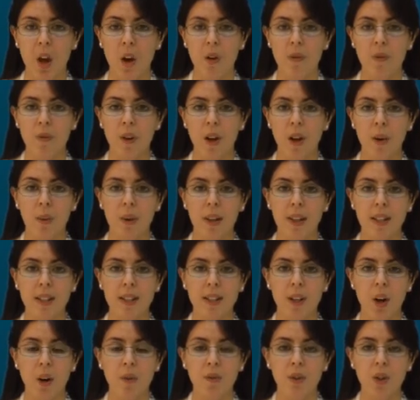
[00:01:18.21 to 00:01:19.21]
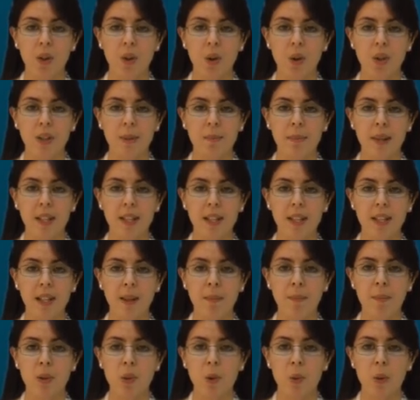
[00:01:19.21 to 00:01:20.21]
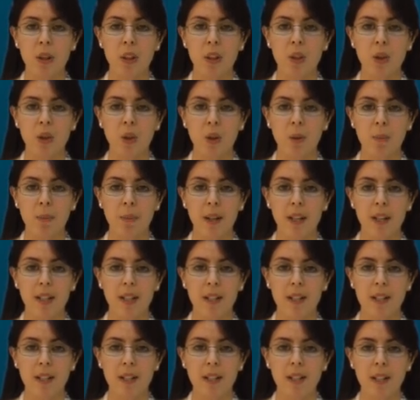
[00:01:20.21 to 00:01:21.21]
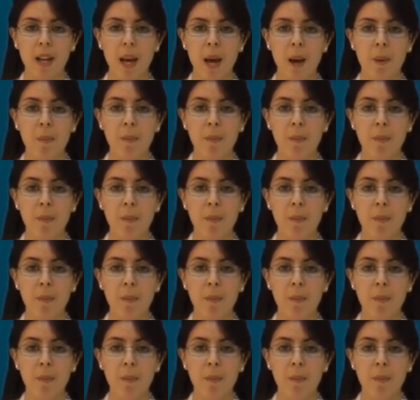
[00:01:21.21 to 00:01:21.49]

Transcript: Following this afternoon's meeting between the two ministers,